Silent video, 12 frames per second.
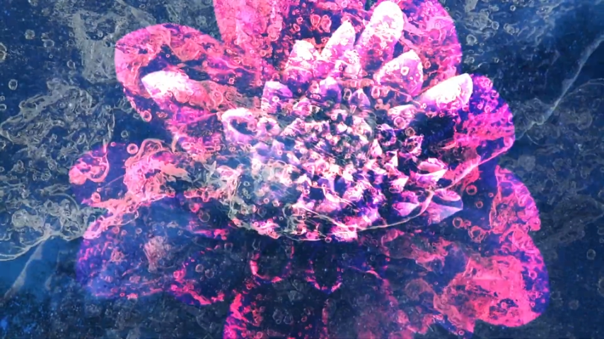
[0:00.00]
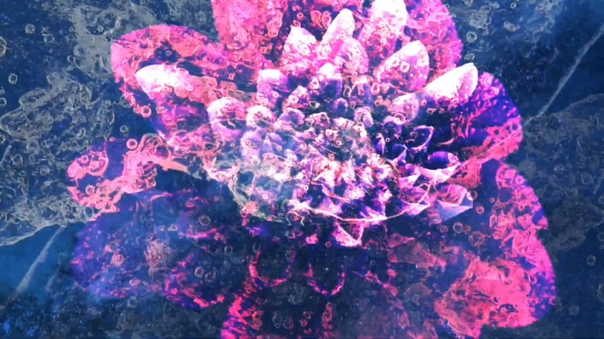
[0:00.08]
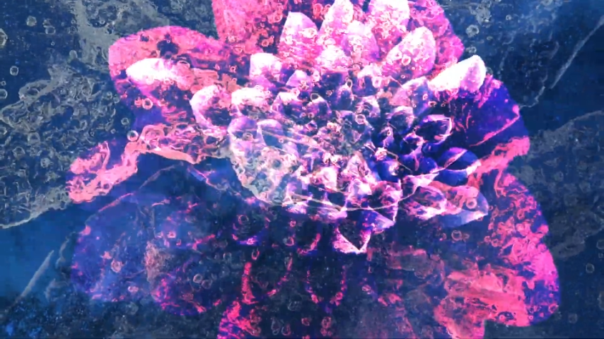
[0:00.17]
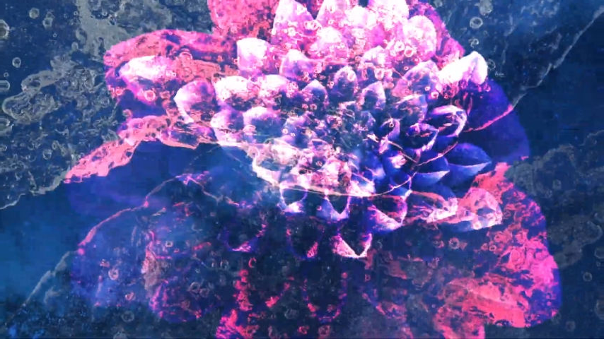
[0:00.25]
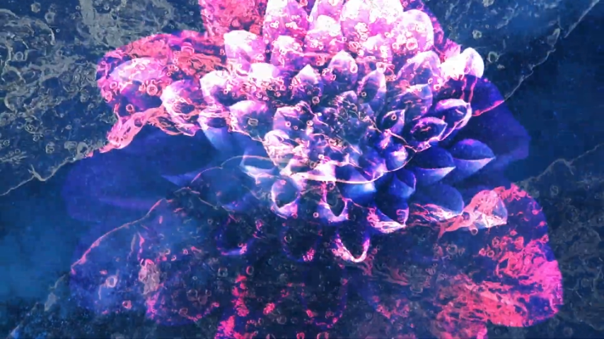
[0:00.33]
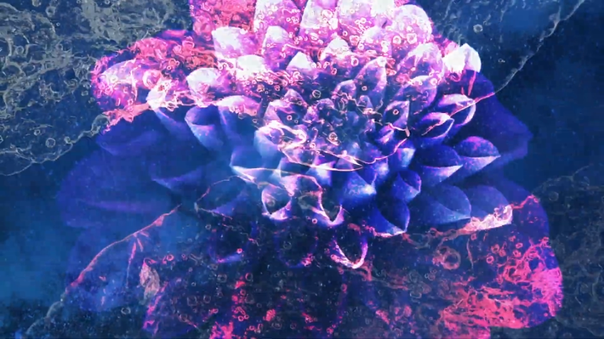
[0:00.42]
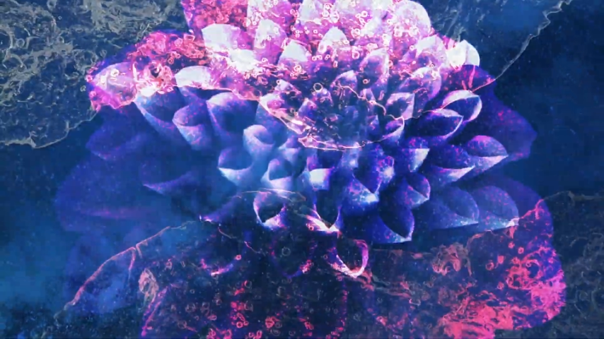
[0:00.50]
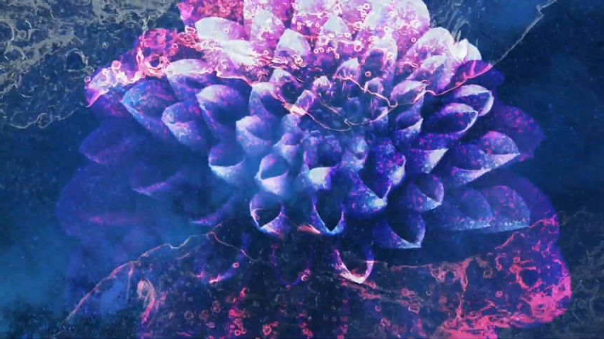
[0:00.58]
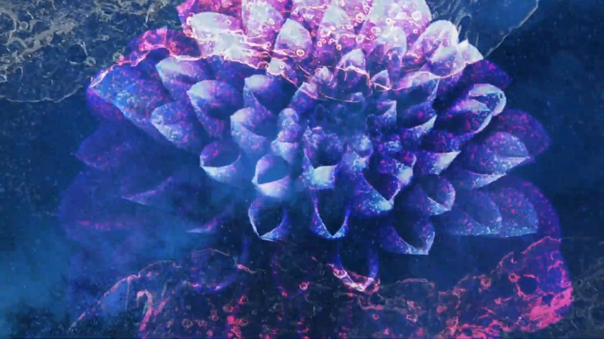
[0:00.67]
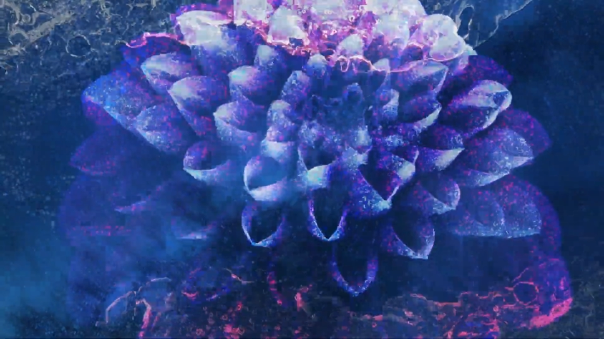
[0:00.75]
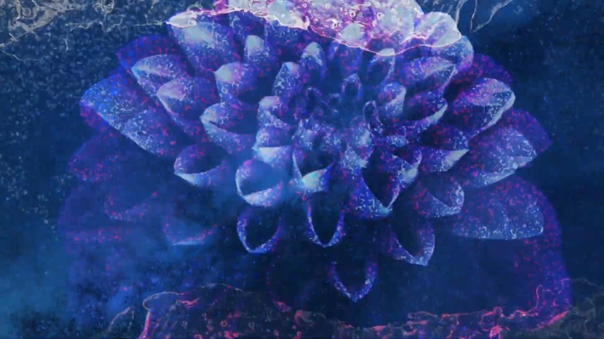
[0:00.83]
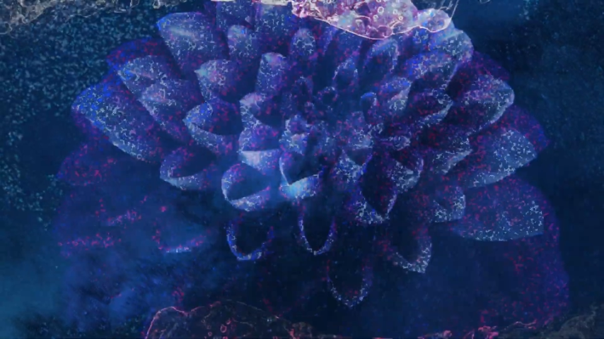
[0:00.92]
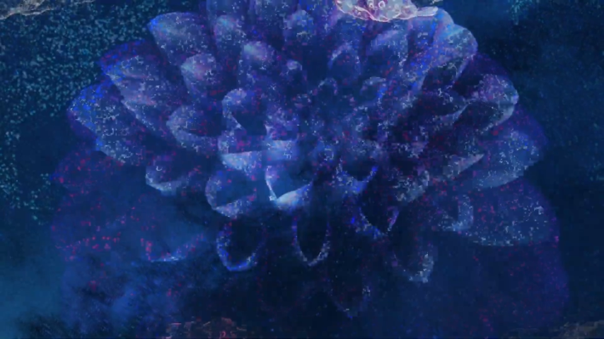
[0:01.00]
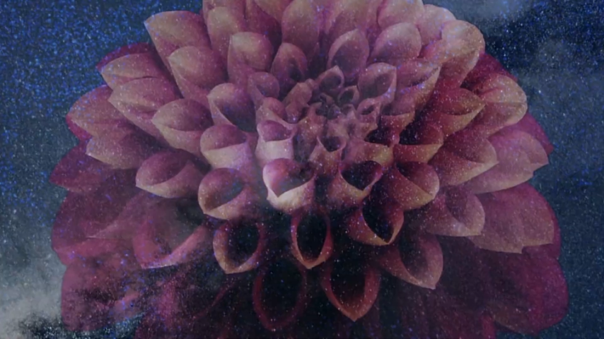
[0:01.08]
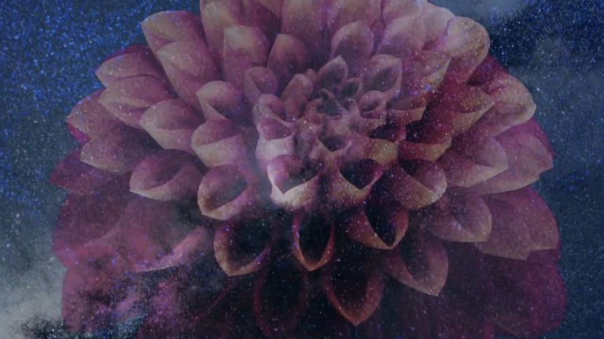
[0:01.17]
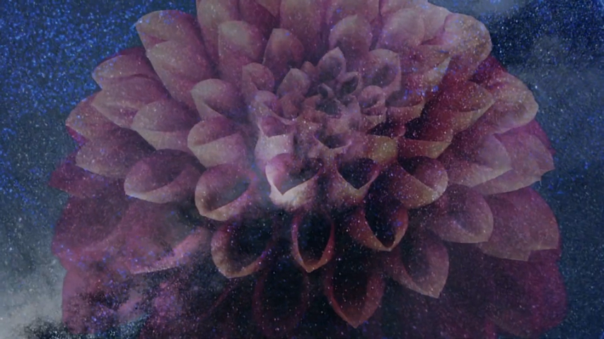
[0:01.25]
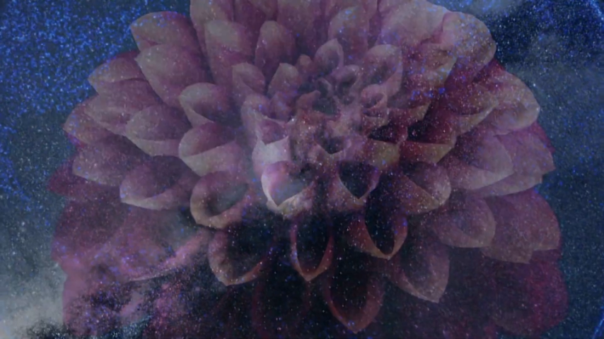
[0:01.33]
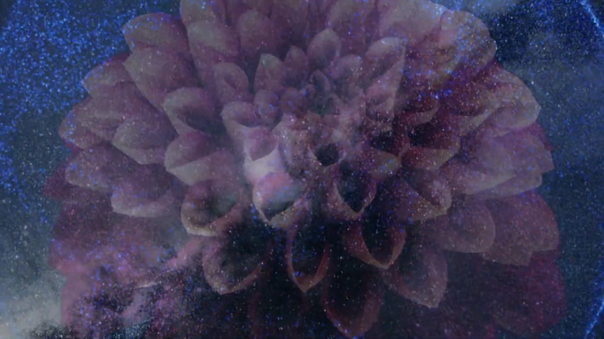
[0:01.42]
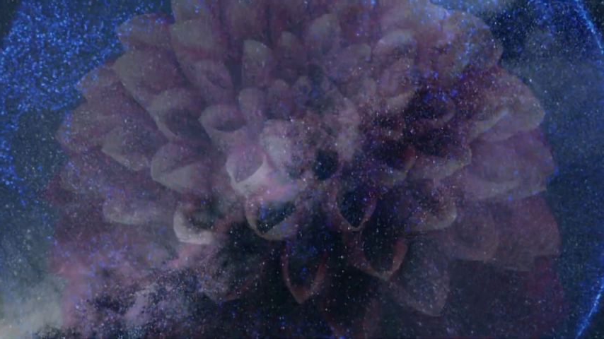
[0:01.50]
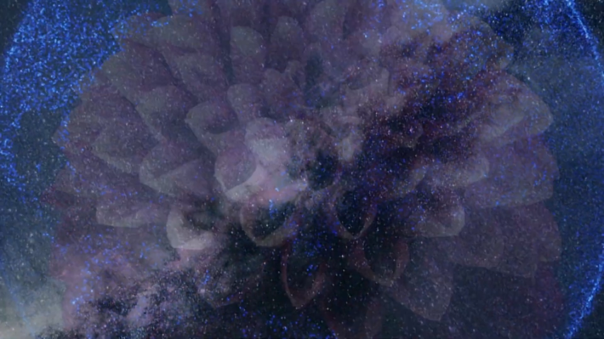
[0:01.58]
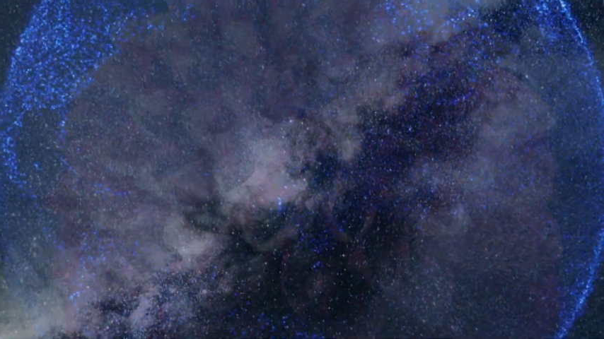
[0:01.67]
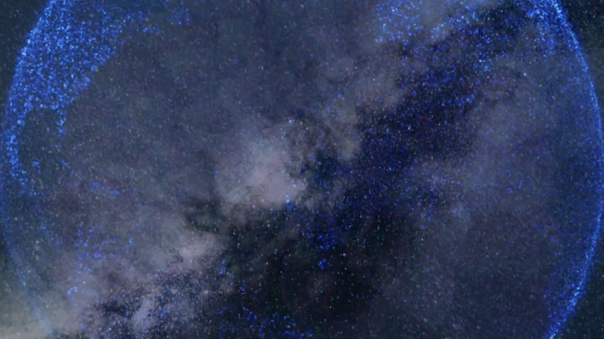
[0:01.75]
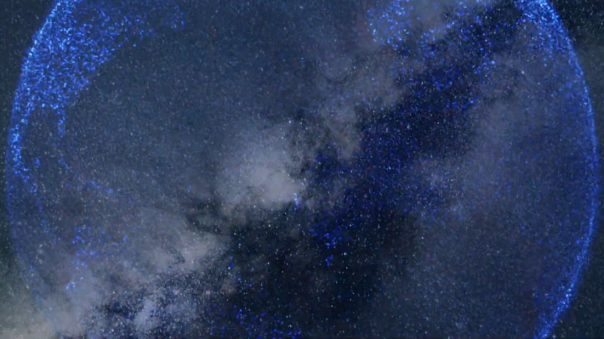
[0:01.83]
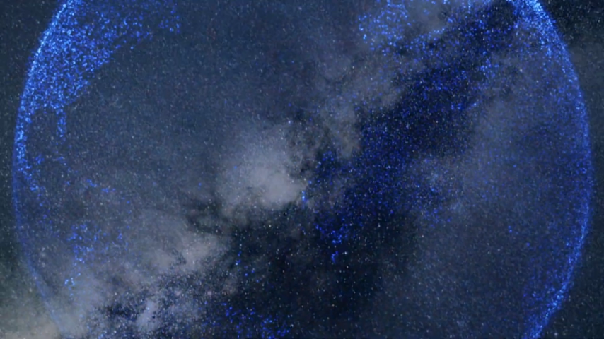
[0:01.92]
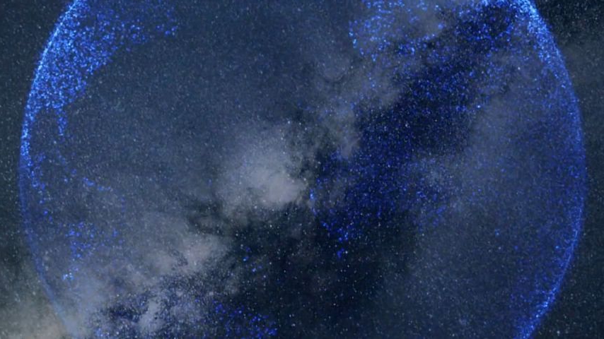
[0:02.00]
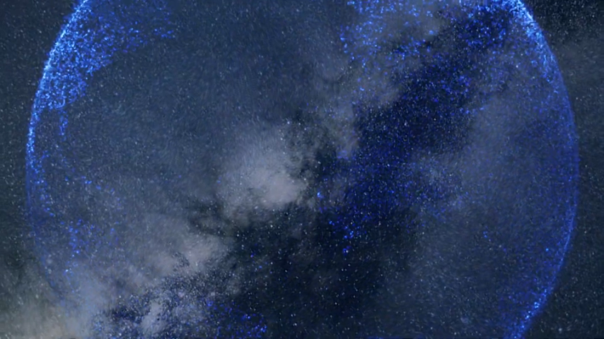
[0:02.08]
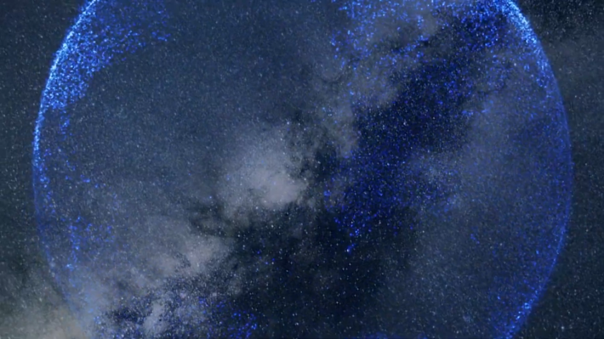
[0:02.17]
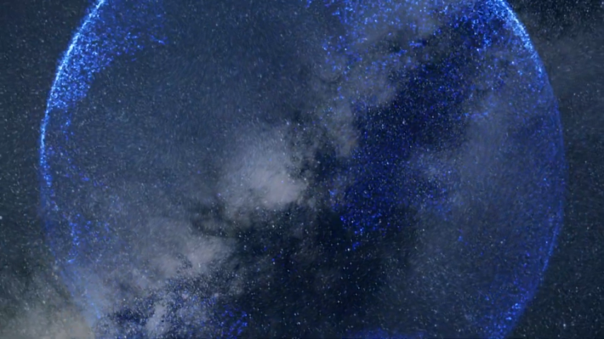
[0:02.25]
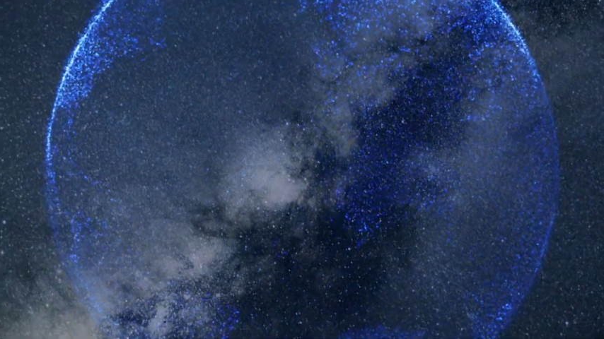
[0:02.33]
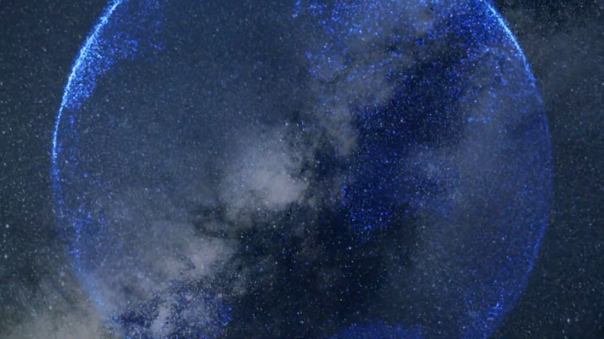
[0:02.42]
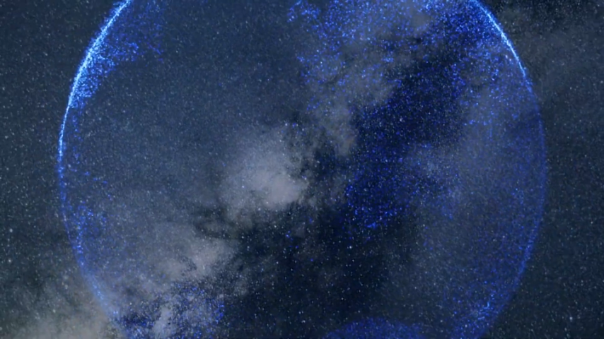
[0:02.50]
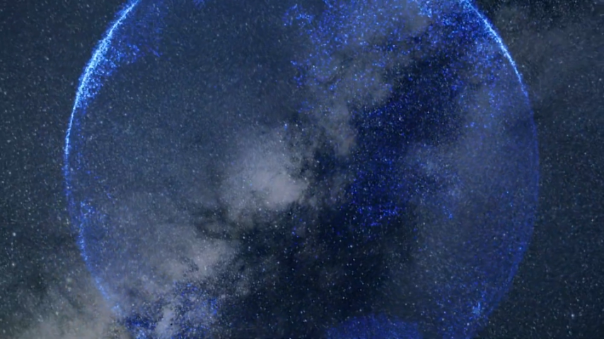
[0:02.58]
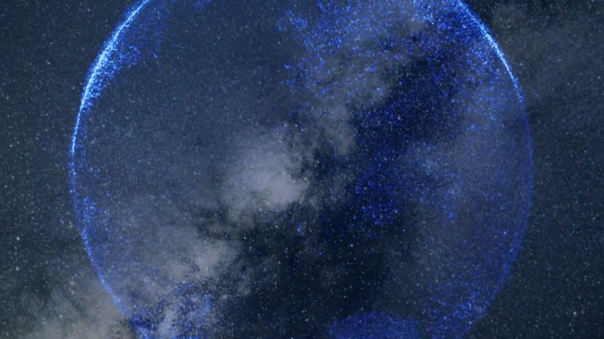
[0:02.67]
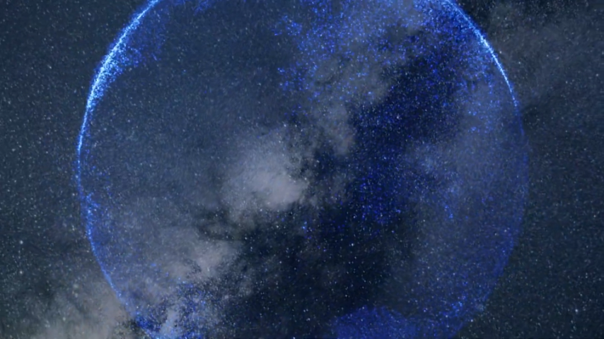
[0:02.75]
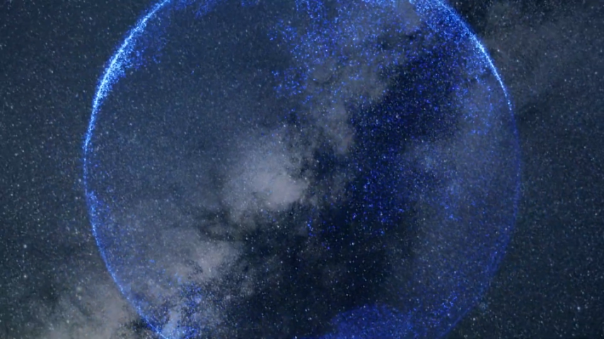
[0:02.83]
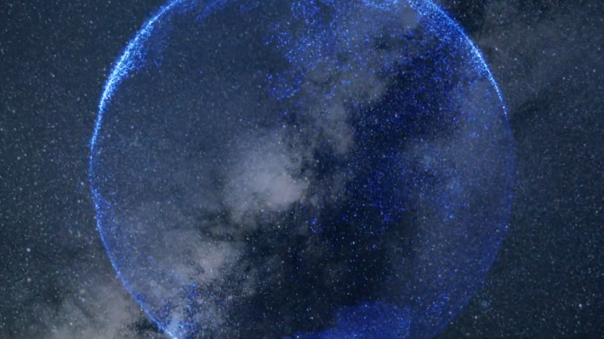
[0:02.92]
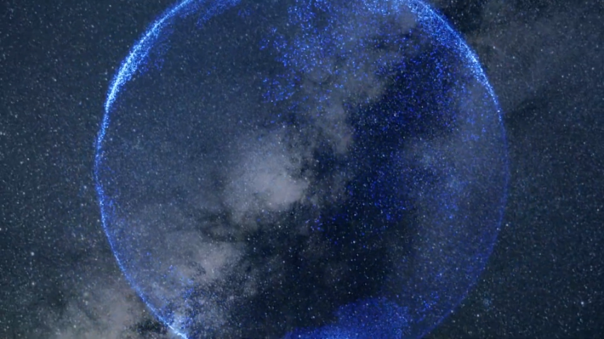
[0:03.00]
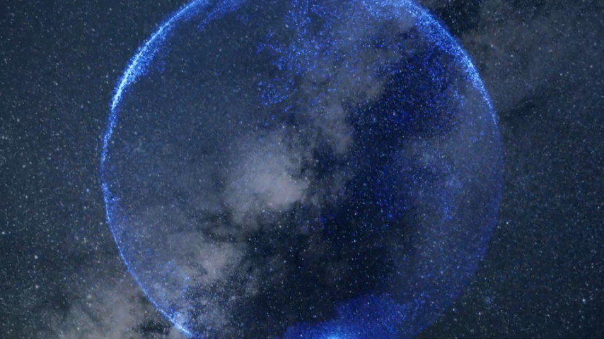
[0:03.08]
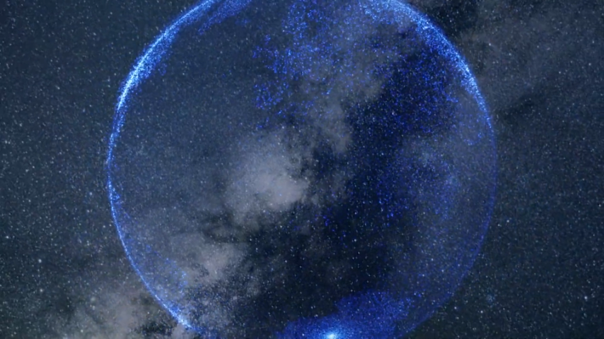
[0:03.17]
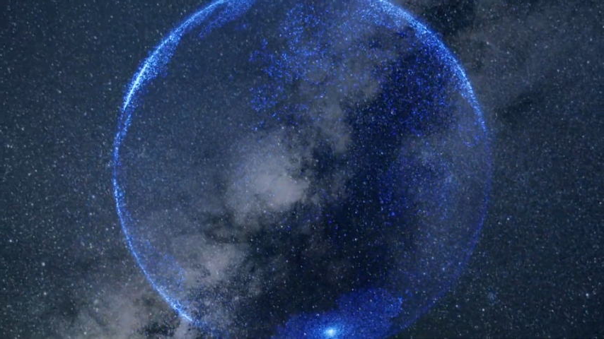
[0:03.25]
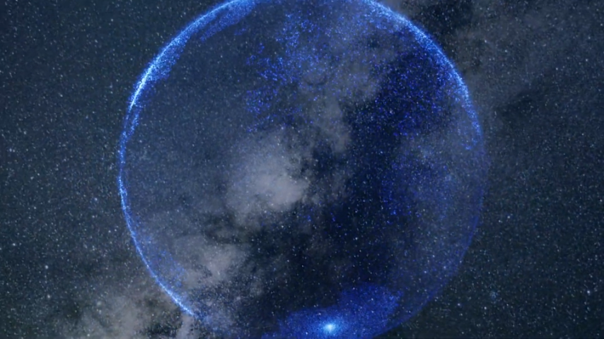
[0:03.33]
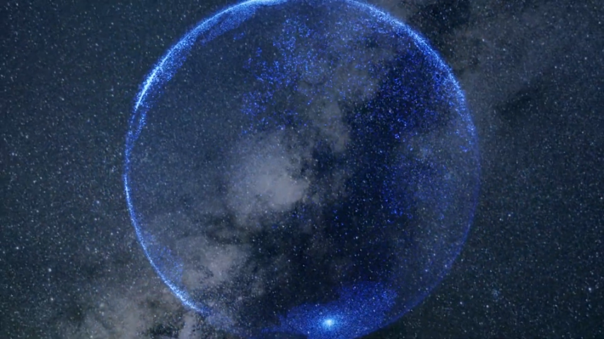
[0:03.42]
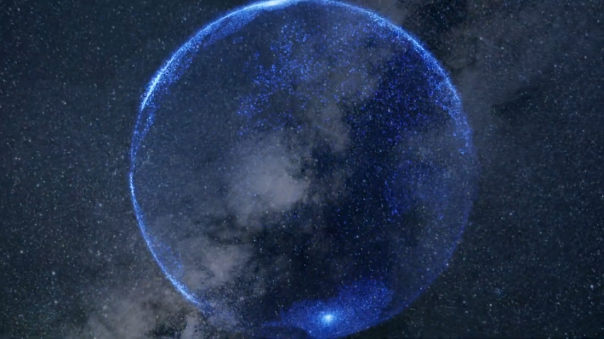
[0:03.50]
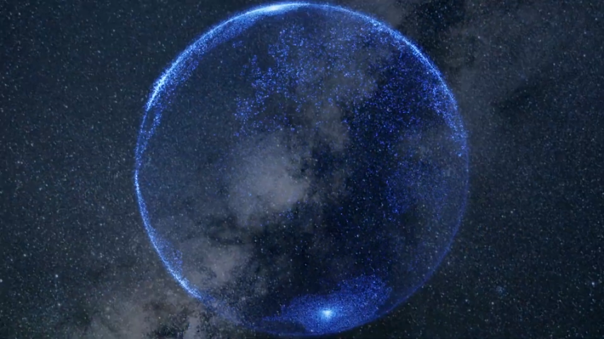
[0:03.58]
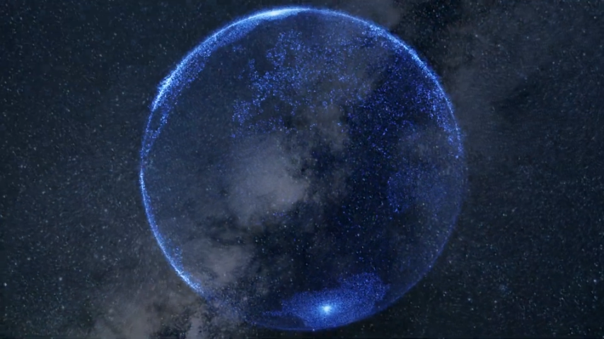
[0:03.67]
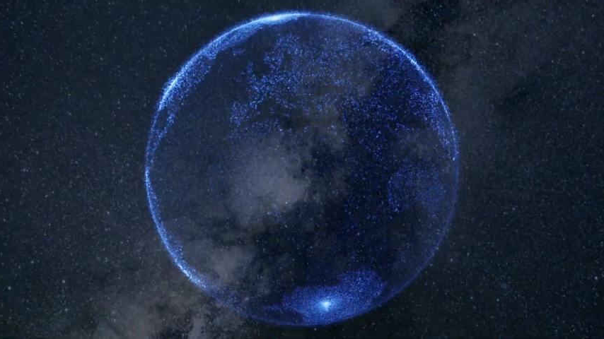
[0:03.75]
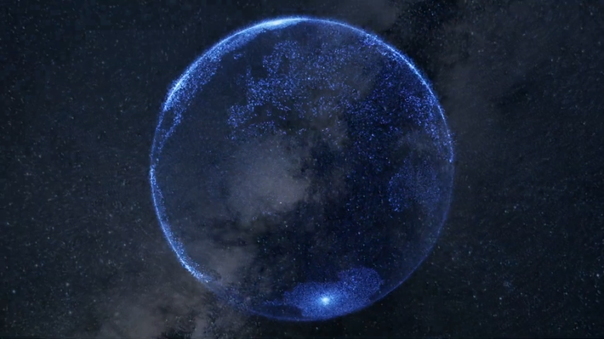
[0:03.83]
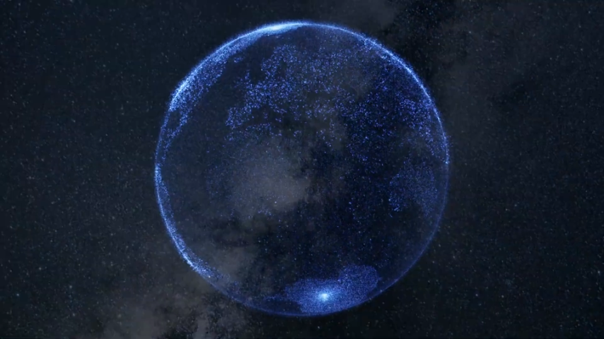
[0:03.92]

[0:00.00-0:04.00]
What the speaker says: No face is visible, so there are no lips to read.